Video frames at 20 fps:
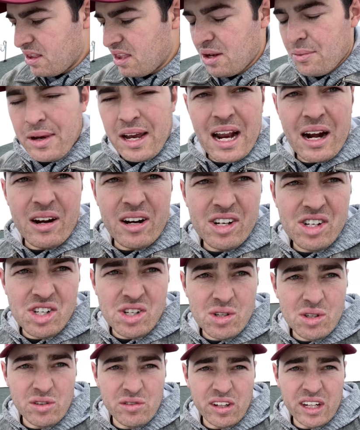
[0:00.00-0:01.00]
think we got our
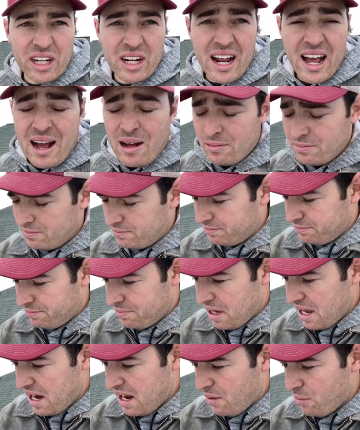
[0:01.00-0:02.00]
issues figured out.
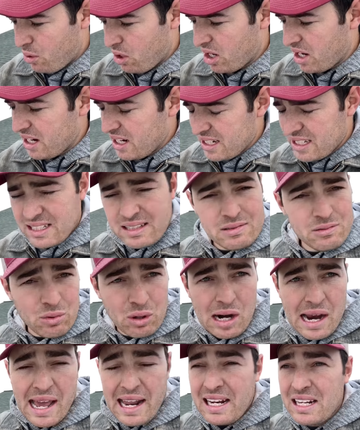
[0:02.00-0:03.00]
But
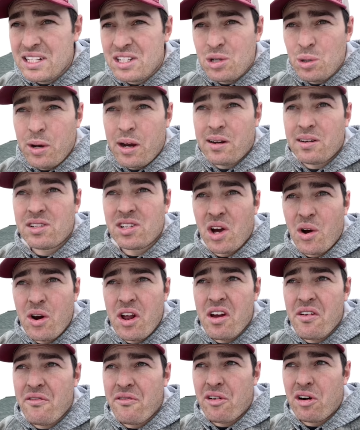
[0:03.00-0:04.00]
we're headed to
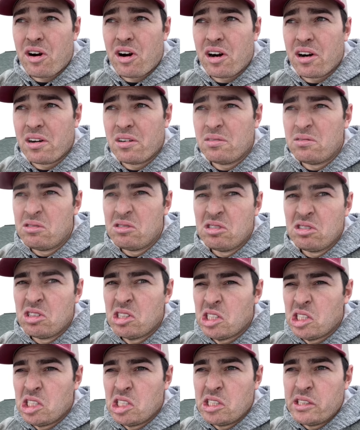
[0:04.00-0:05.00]
Arizona for
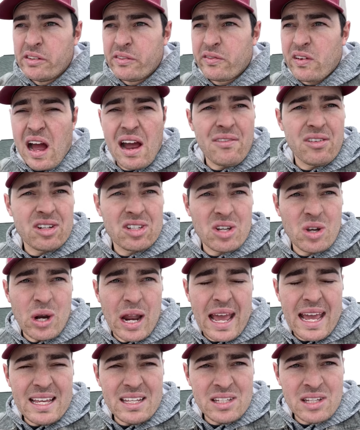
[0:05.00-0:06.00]
5 or so
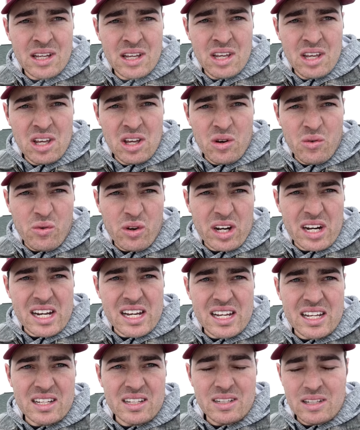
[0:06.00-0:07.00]
days. We're
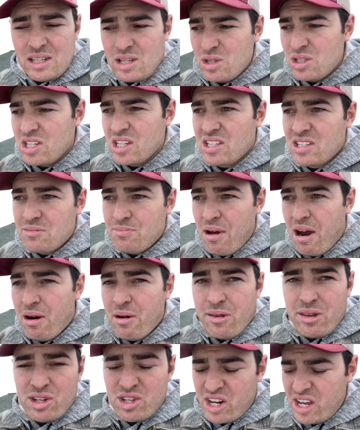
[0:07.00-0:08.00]
gonna use this to power
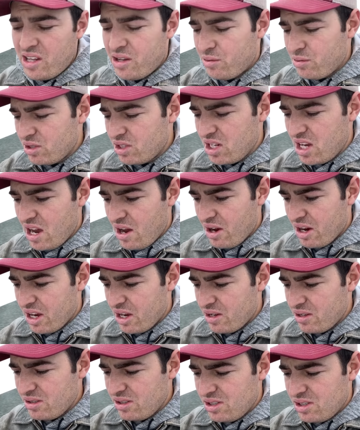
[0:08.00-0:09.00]
the trailer. We'll see how it
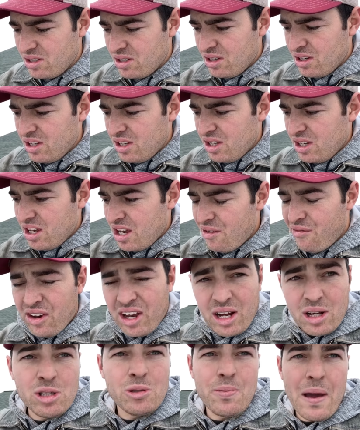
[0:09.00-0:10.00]
goes. If it
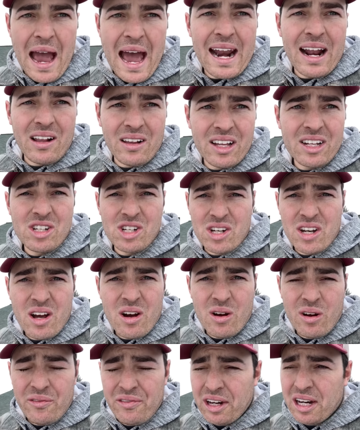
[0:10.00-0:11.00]
goes bad, I'll let you
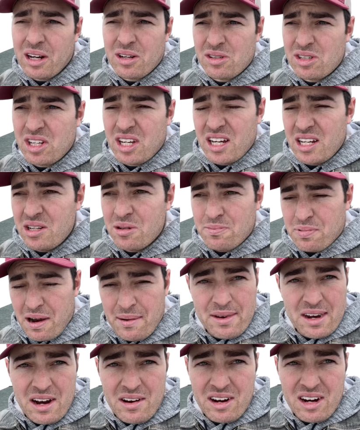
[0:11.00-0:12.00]
know. If it goes good, you'll
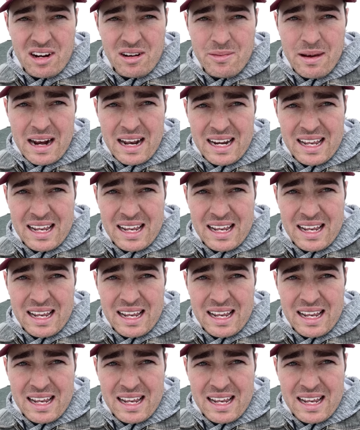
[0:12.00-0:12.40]
probably never hear about it